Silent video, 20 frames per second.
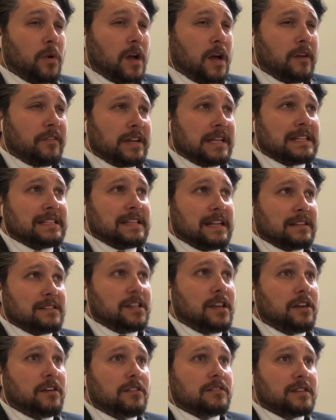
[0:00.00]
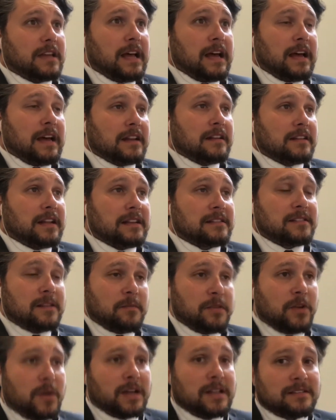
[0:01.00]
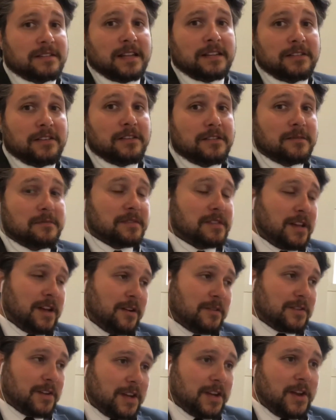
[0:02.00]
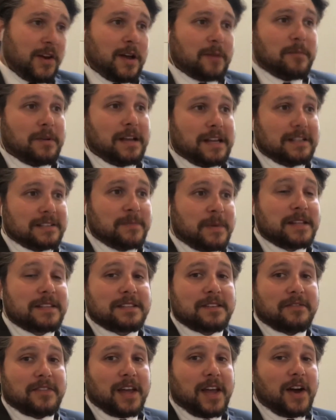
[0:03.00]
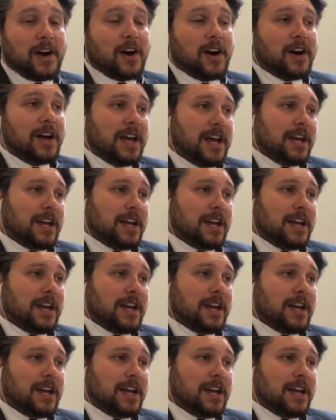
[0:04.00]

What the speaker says: covered in tattoos, and as someone who has tattoos themselves, I know how expensive they are.